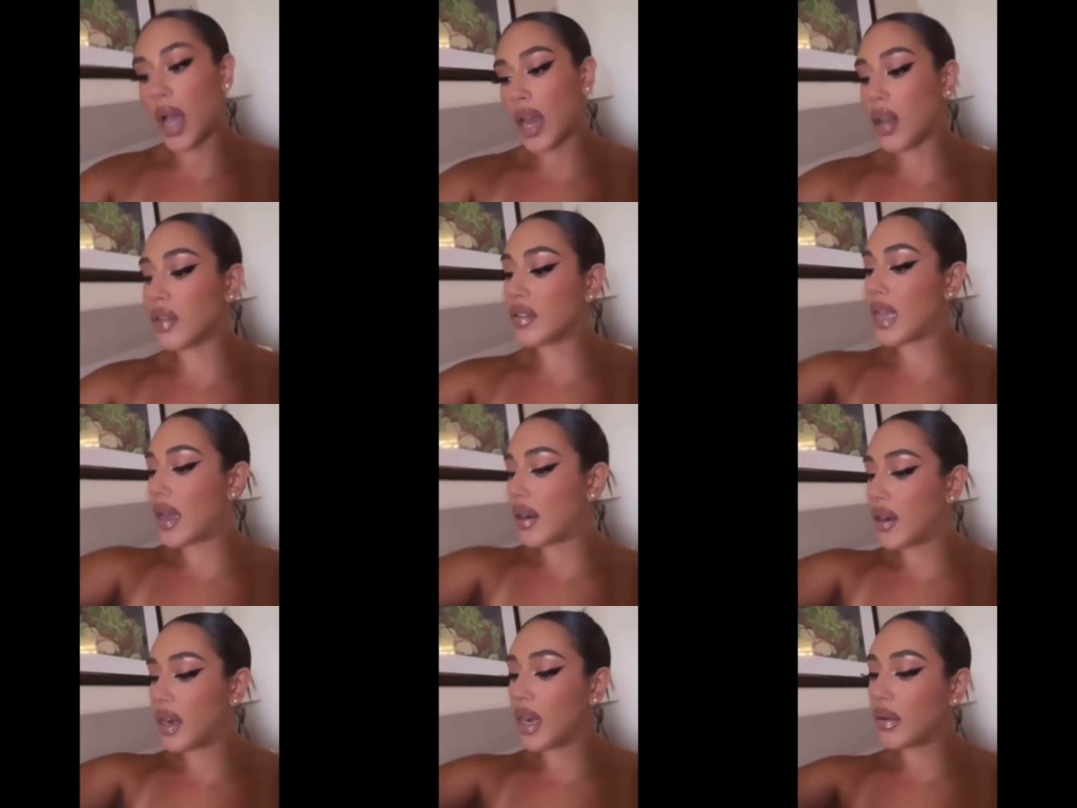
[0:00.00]
I looked
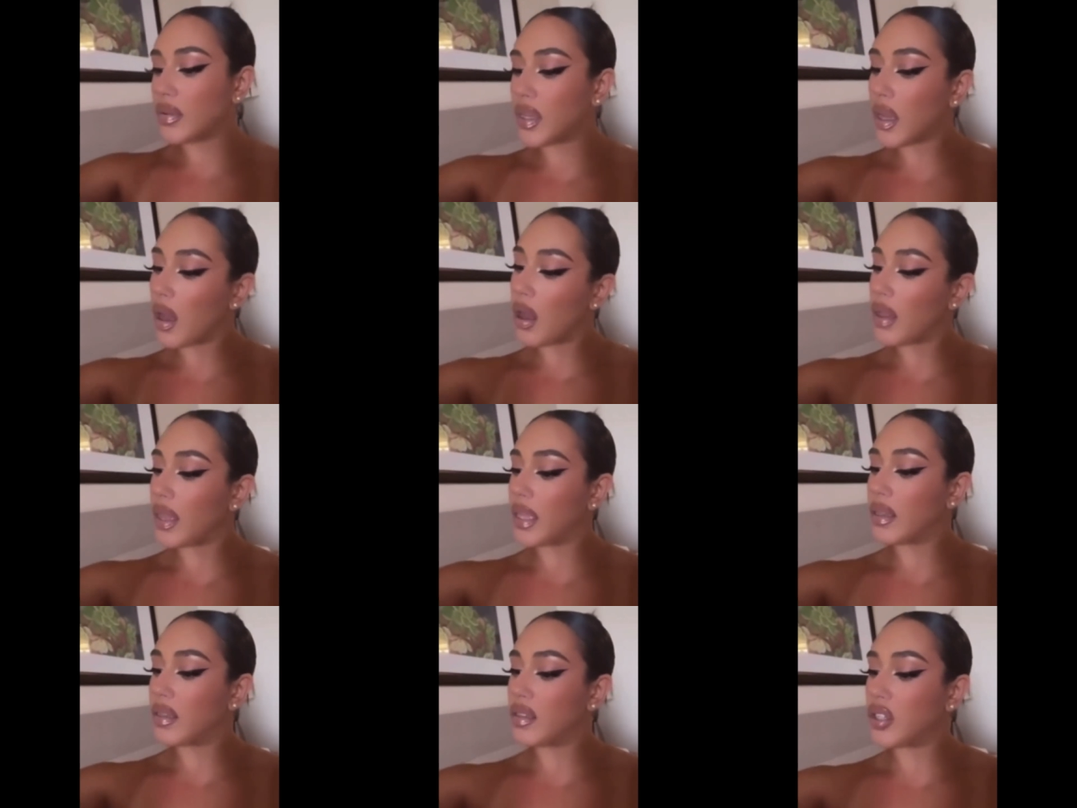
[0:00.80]
down at it and I was like, oh,
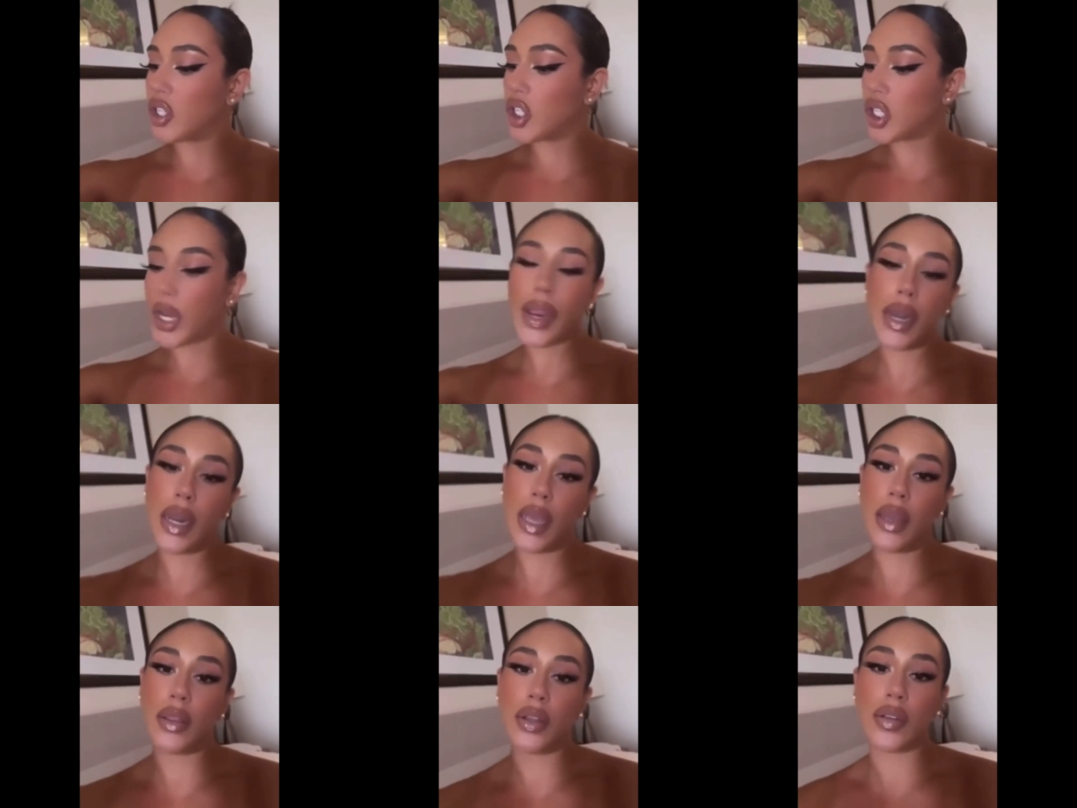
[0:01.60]
like this is
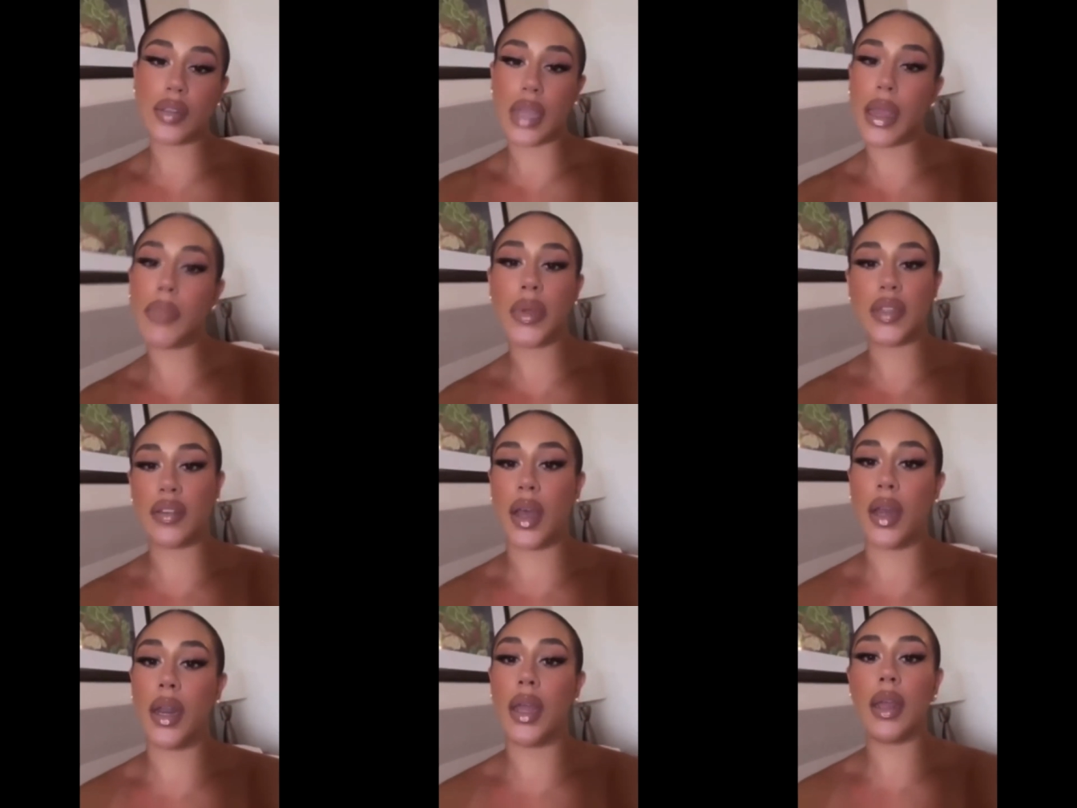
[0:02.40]
shiny and there's
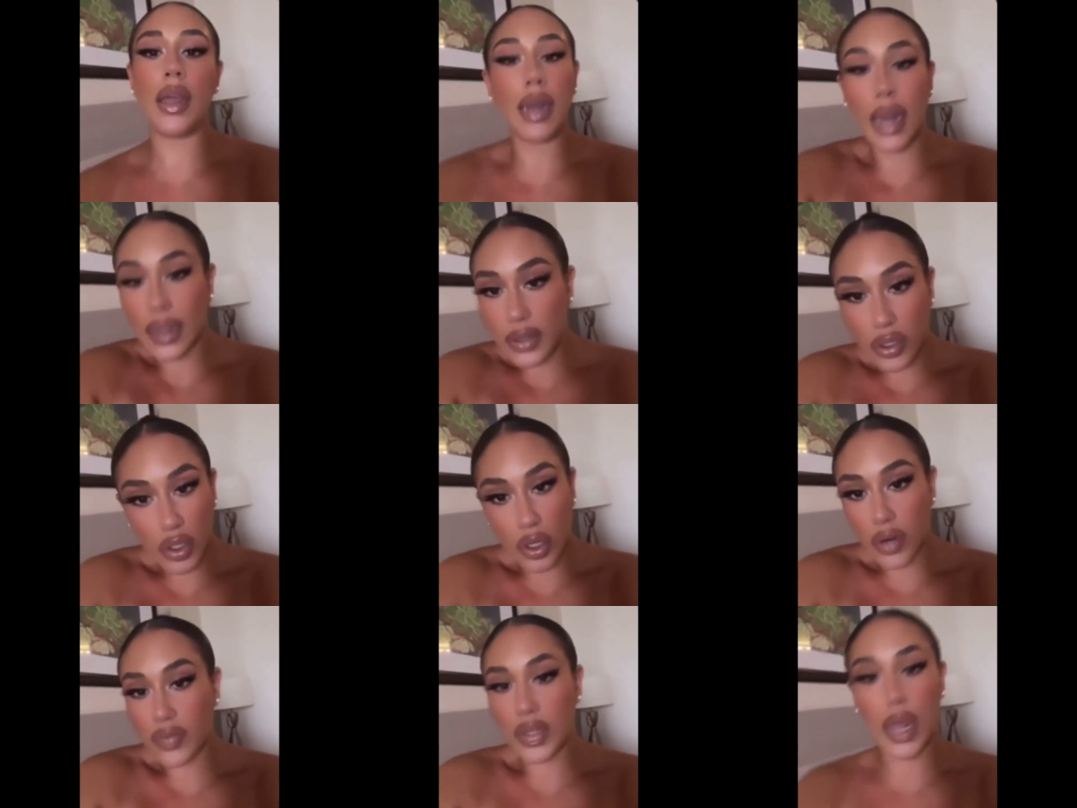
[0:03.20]
diamonds on it, and I
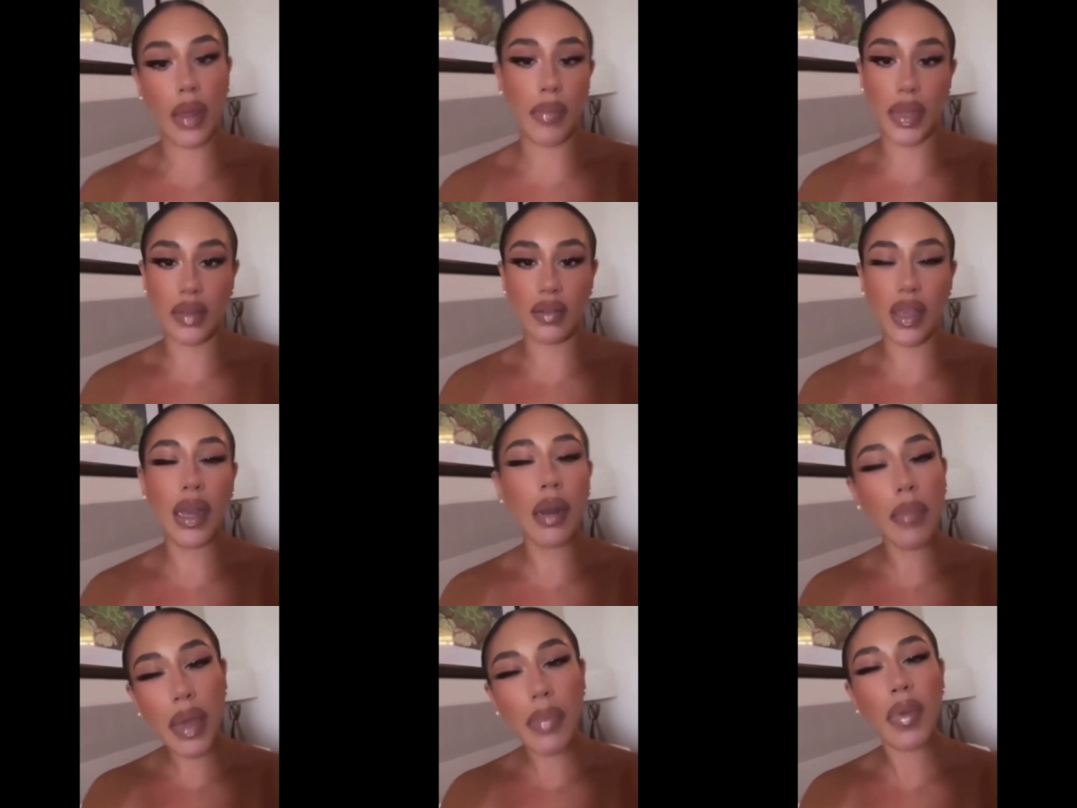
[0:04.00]
deserve diamonds.
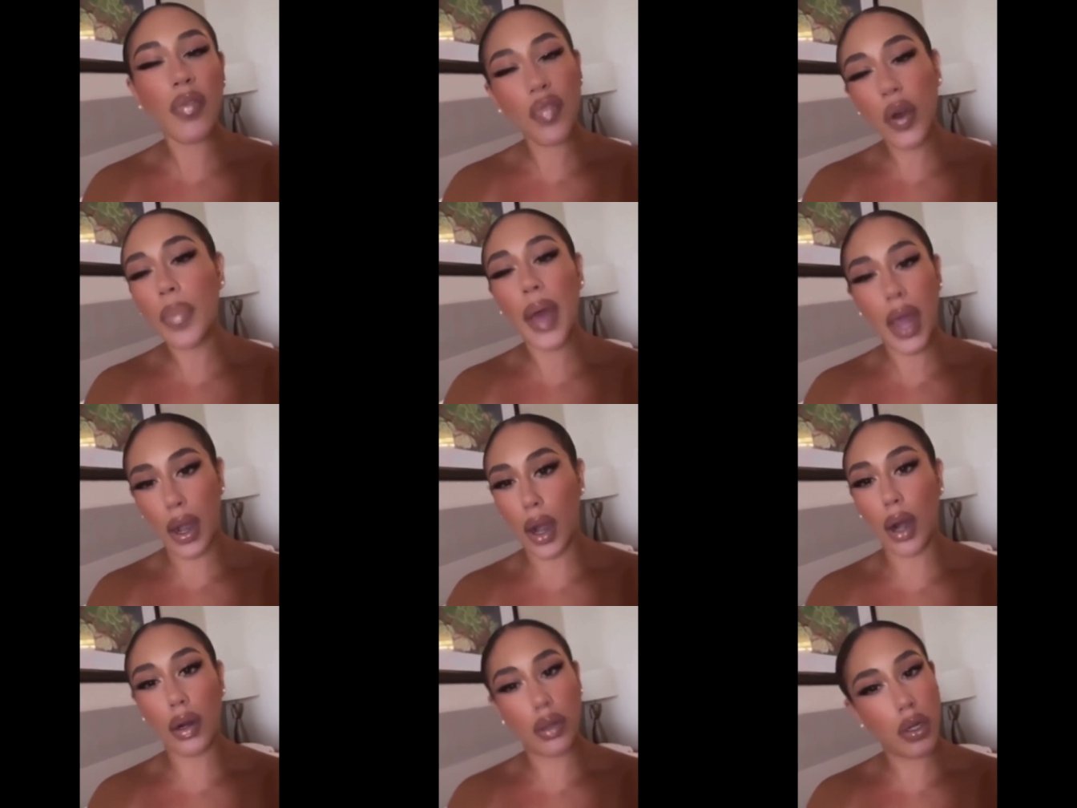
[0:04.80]
And it made me feel
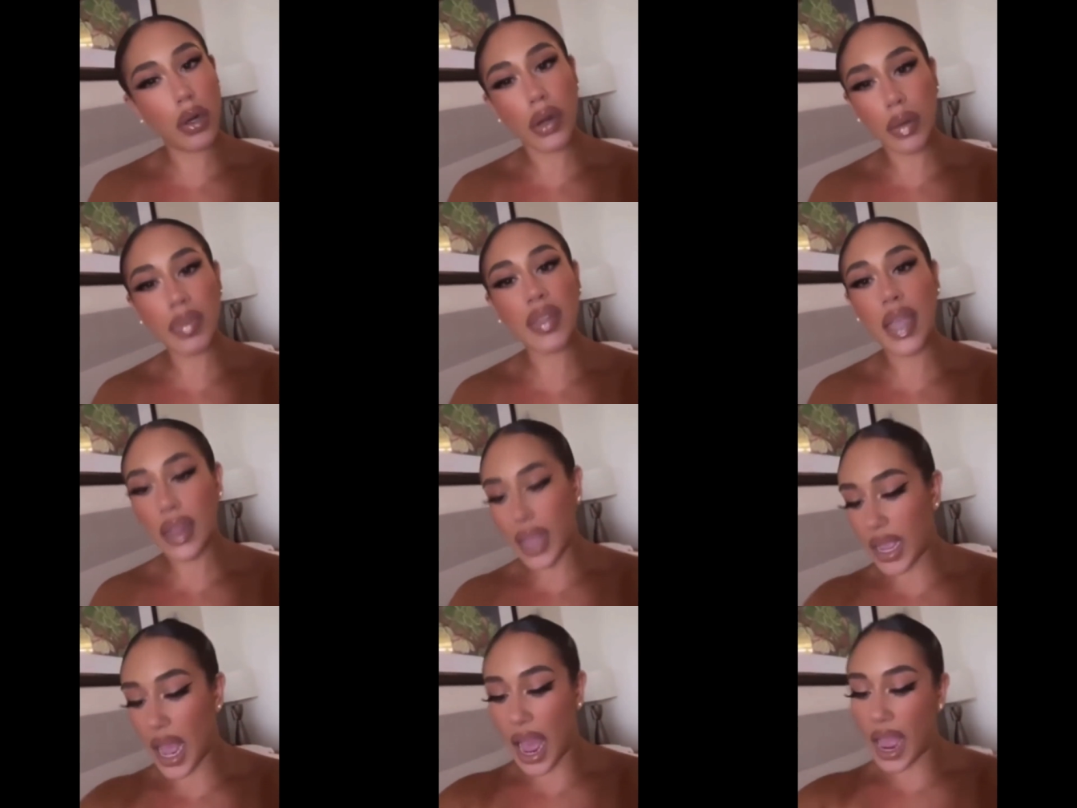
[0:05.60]
better. You know what I'm
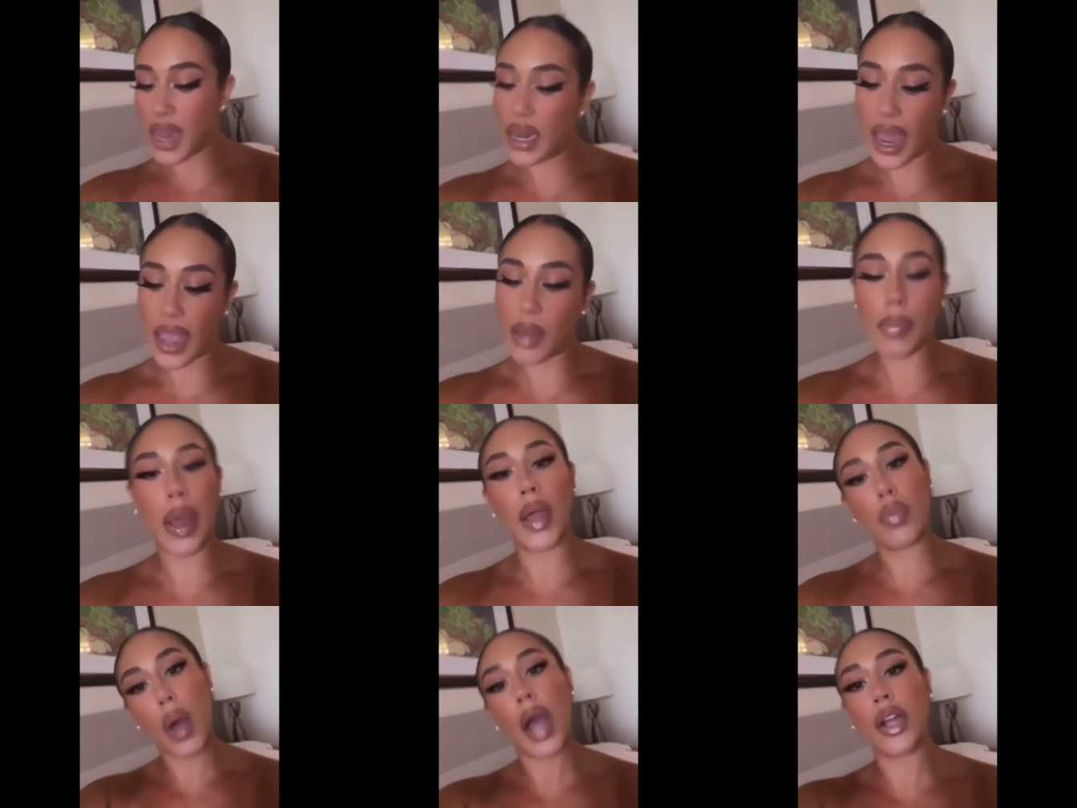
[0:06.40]
saying? Like, I like
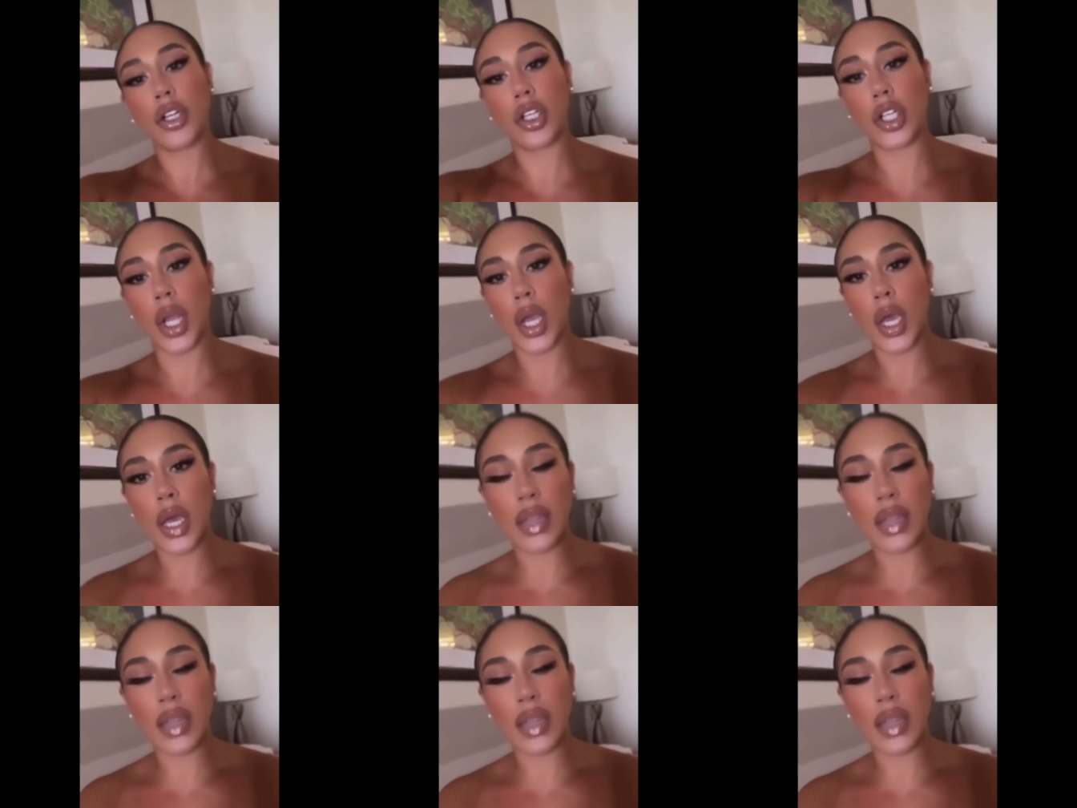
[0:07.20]
my watch.